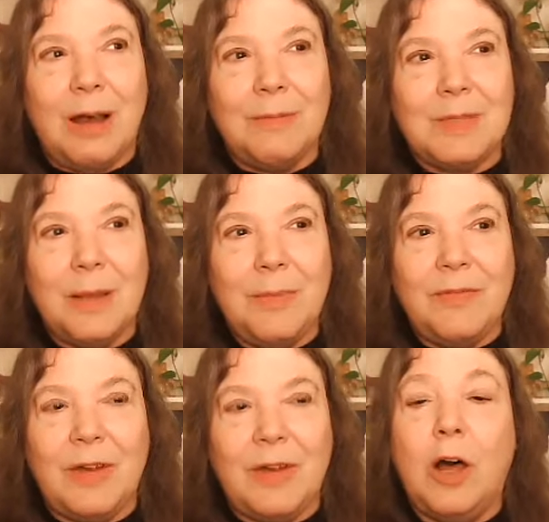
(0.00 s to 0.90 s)
some
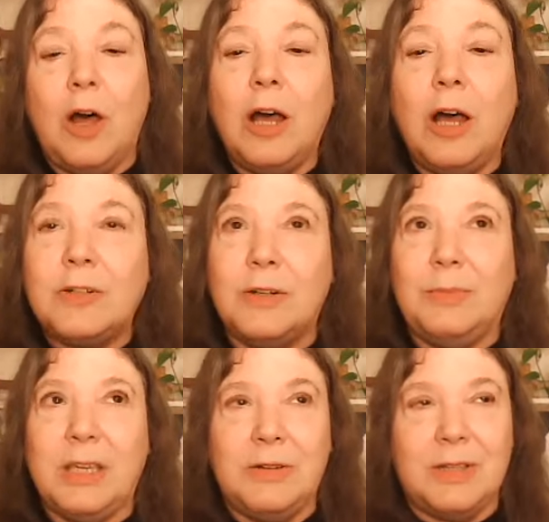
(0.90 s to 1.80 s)
of our long-term
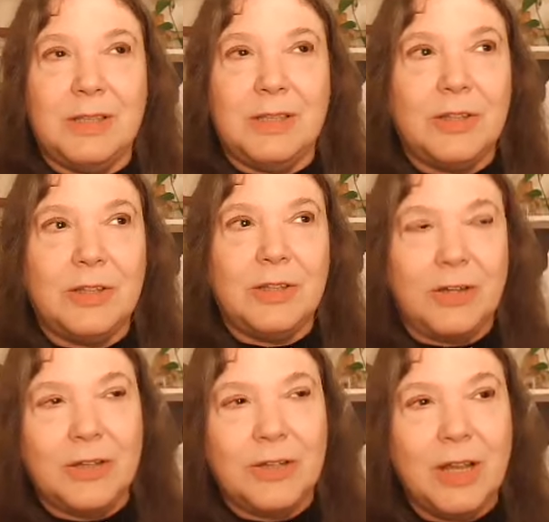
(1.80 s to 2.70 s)
leaders in the
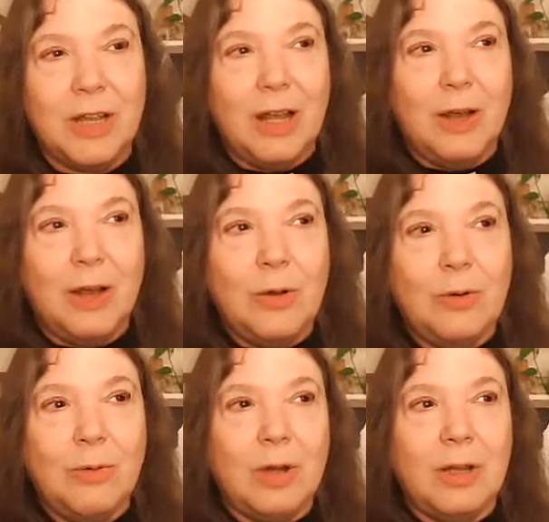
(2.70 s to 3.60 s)
church
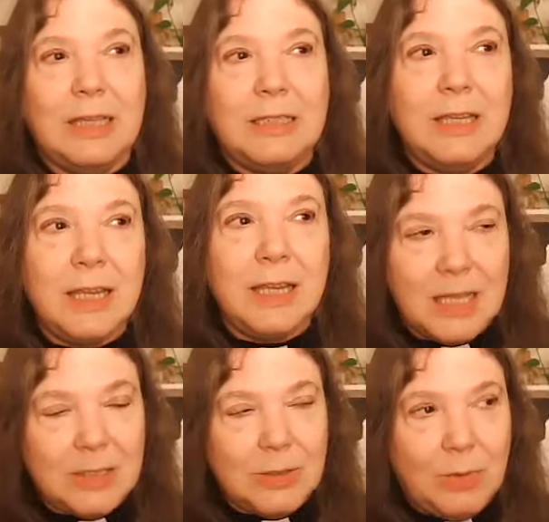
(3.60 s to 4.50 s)
who were
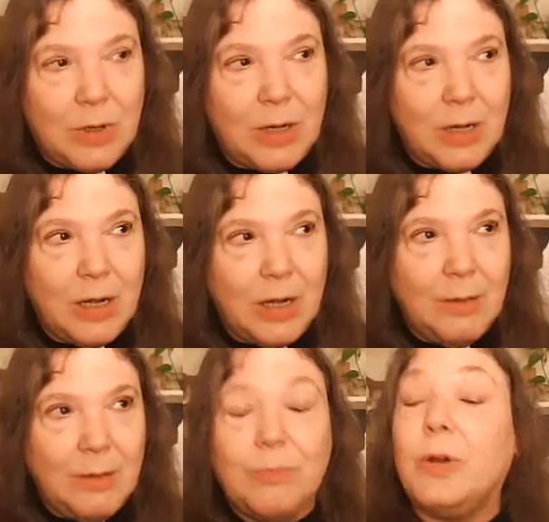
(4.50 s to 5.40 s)
Latinx were
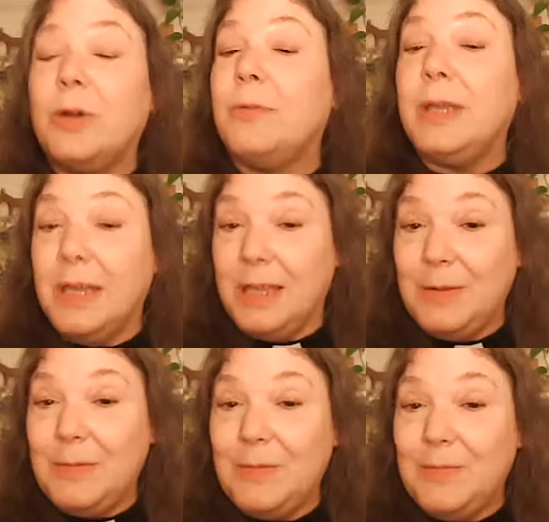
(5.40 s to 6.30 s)
Puerto
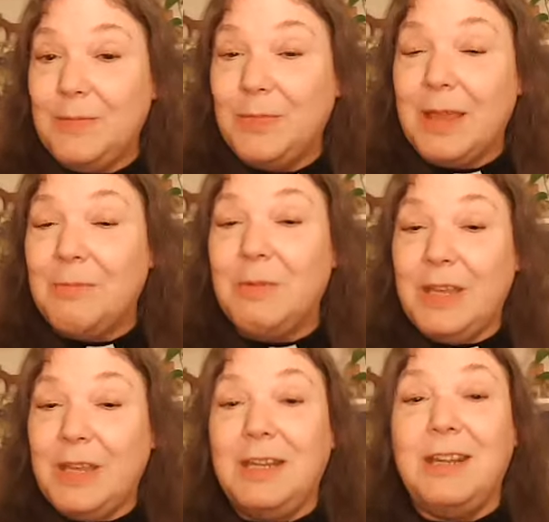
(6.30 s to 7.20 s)
Rican. Well,
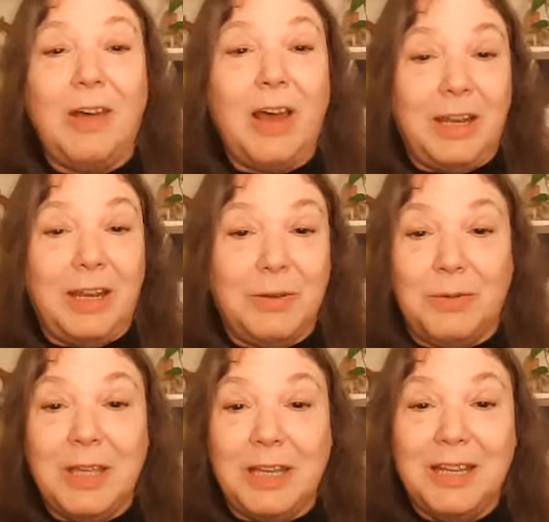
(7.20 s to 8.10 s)
they didn't know how to
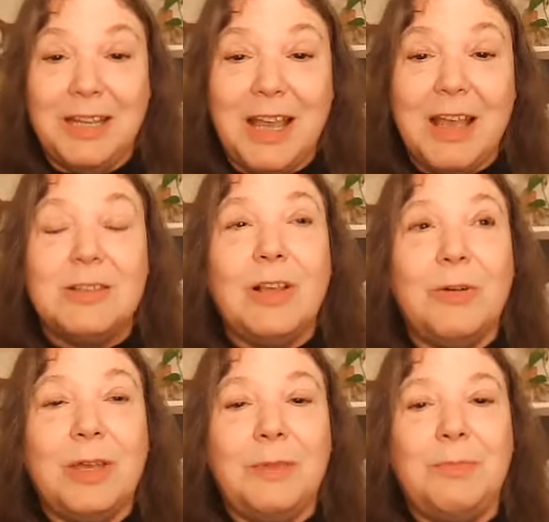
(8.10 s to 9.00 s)
do it. Mm-hmm.
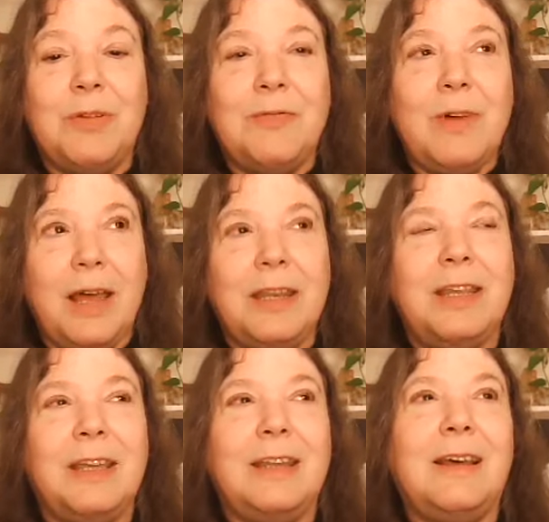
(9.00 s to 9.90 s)
So it
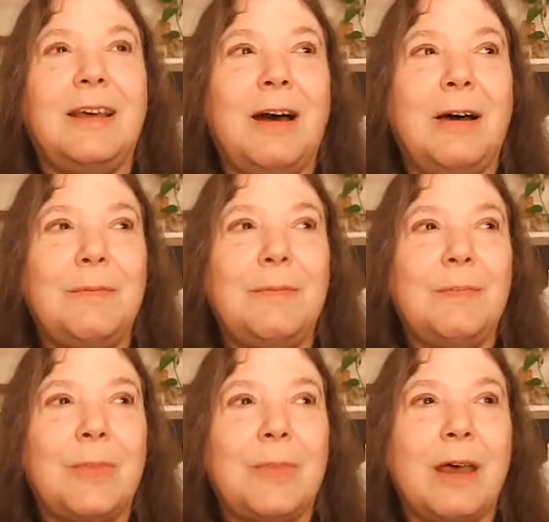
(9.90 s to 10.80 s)
provided a
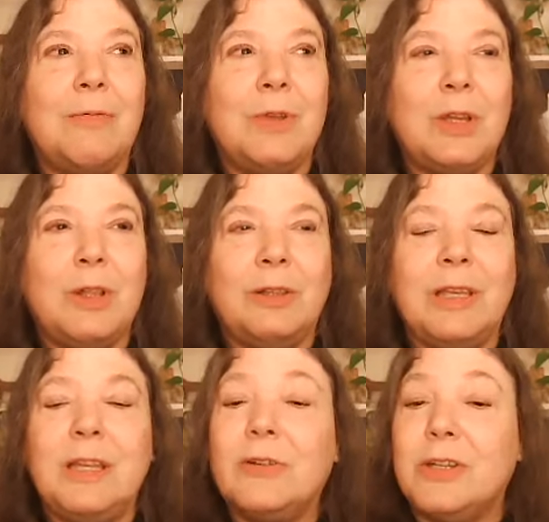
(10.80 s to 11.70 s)
real
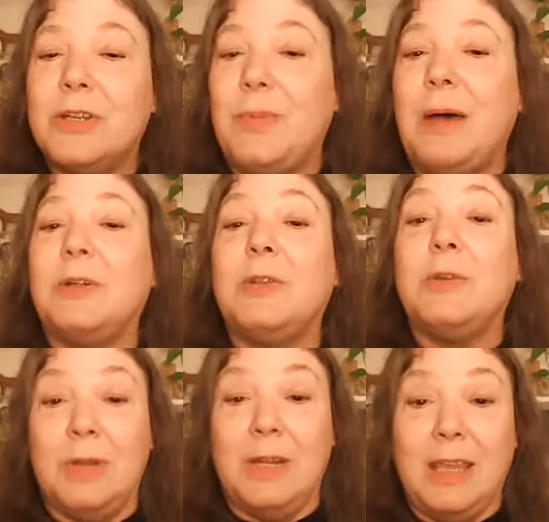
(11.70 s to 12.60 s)
leadership
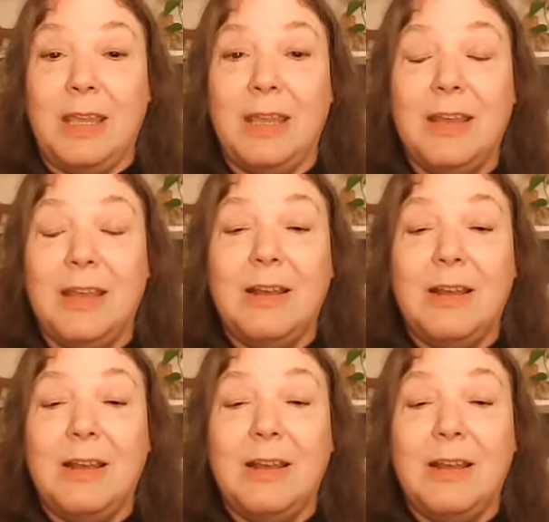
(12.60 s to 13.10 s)
opportunity